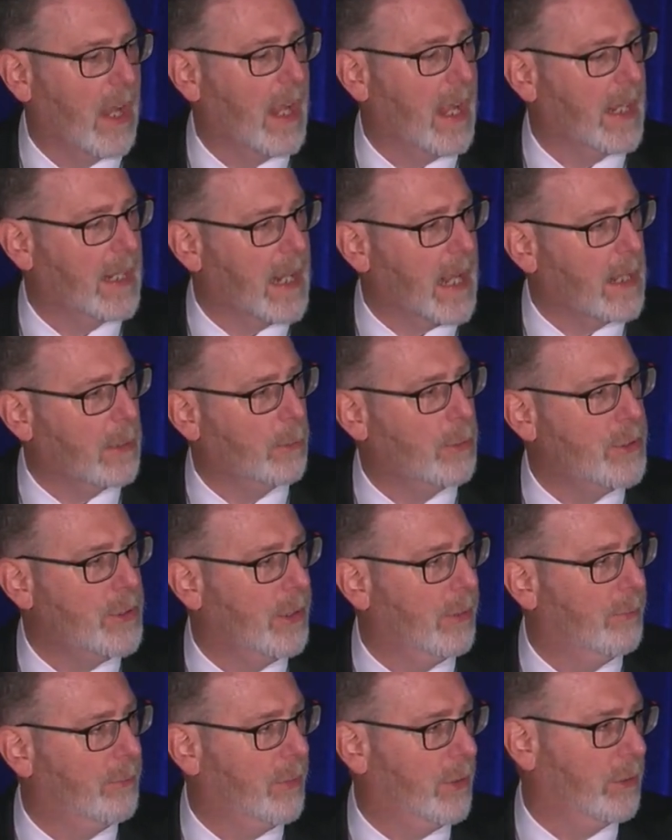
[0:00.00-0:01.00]
and
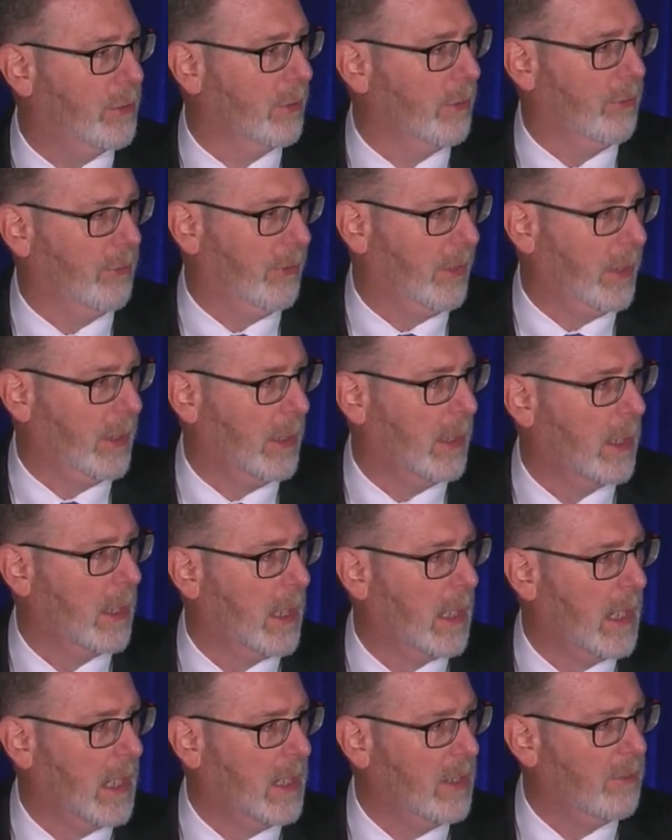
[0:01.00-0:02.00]
energy efficiency
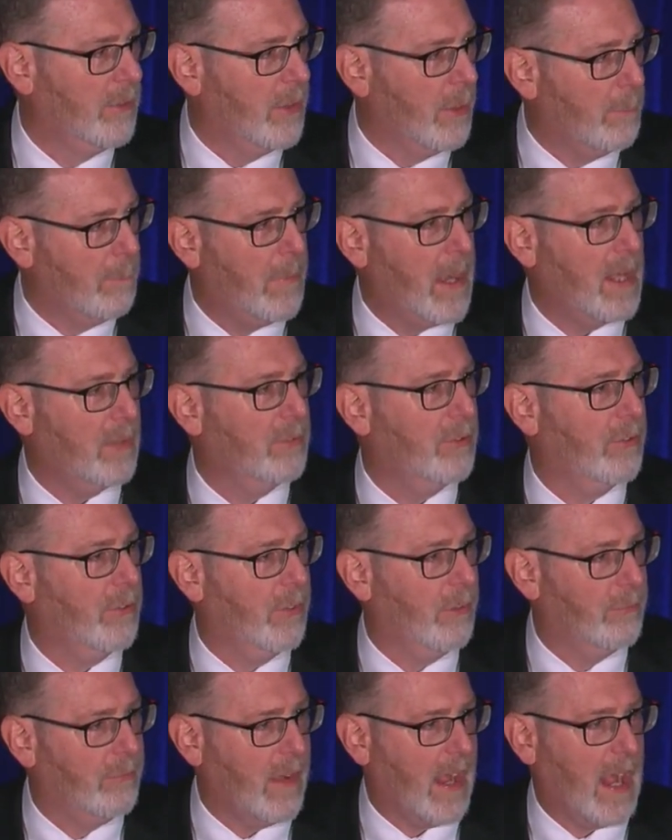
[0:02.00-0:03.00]
is the best,
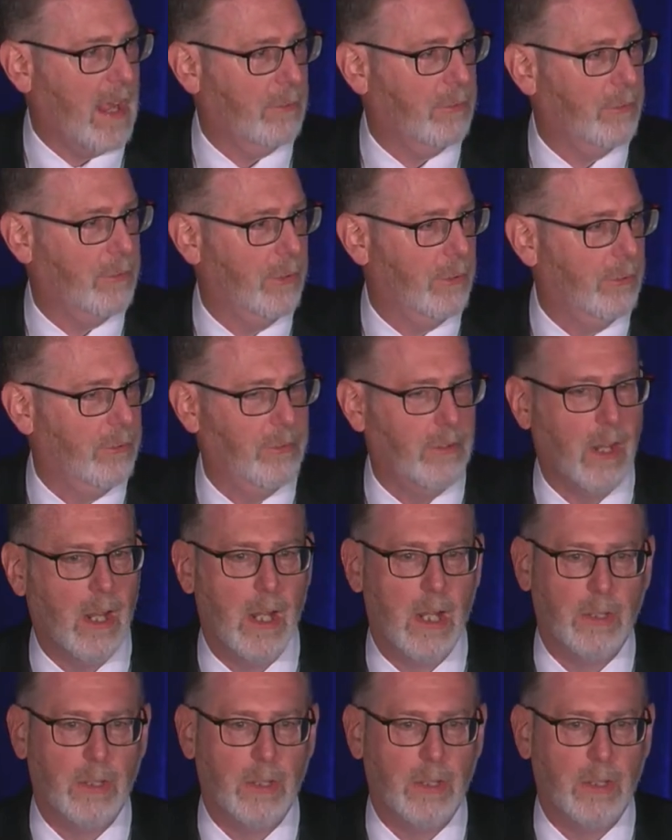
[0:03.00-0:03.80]
the fastest,